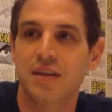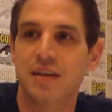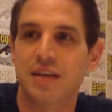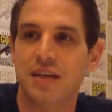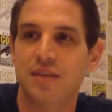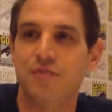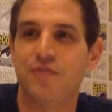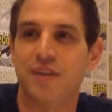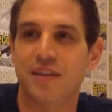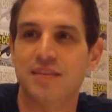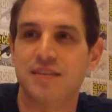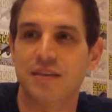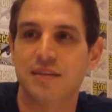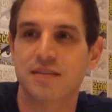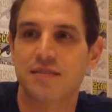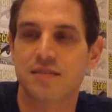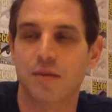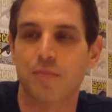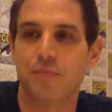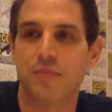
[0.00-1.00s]

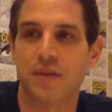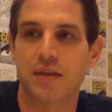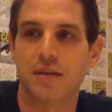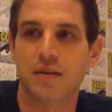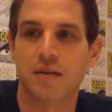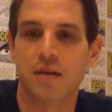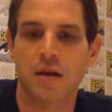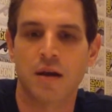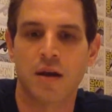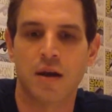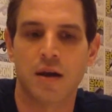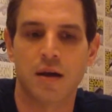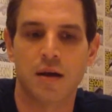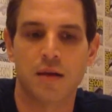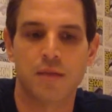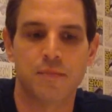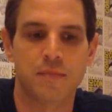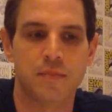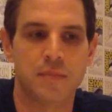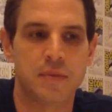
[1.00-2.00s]
inventing something.
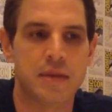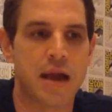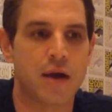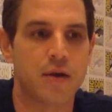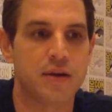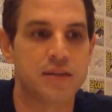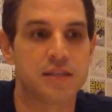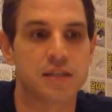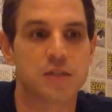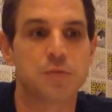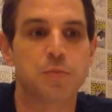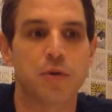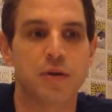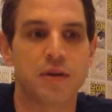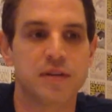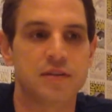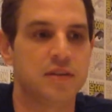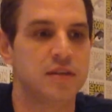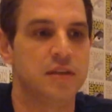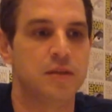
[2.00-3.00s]
Now he's
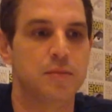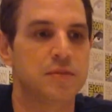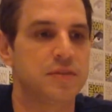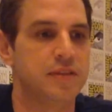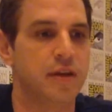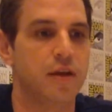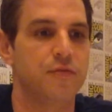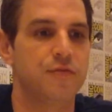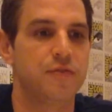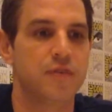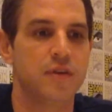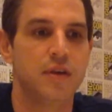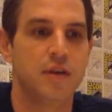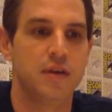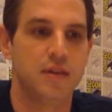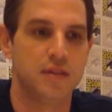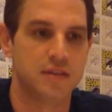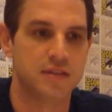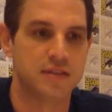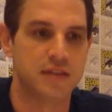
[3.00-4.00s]
experiencing himself
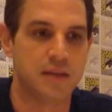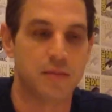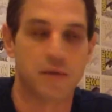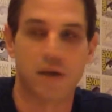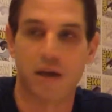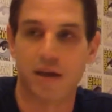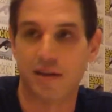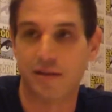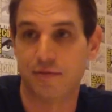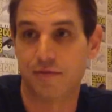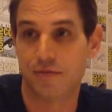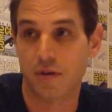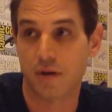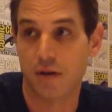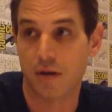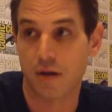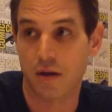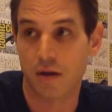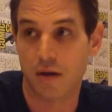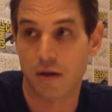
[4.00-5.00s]
the same kind of
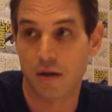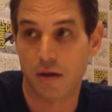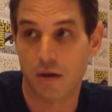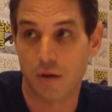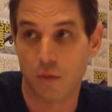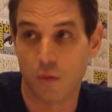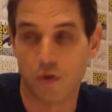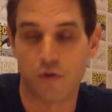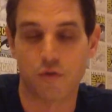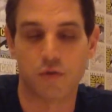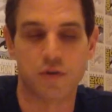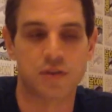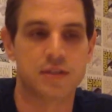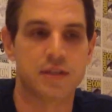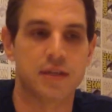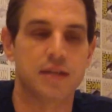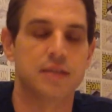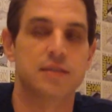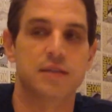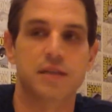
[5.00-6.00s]
wondrous
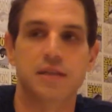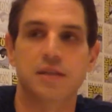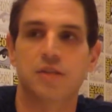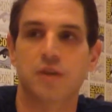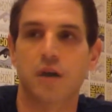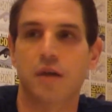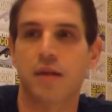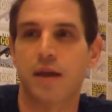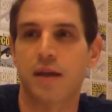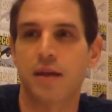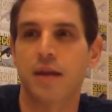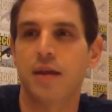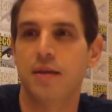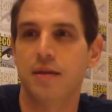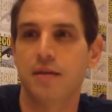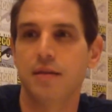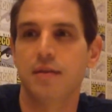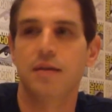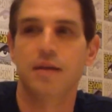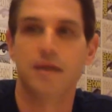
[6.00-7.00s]
things that he saw that
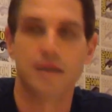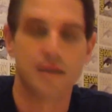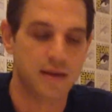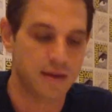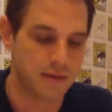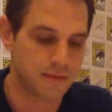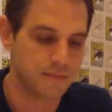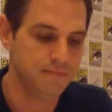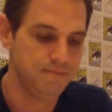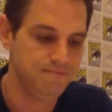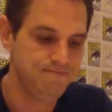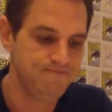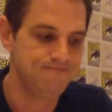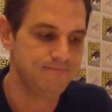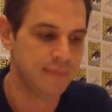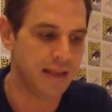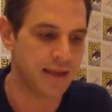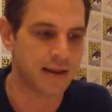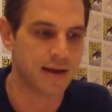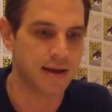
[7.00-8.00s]
night.
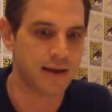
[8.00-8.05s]
So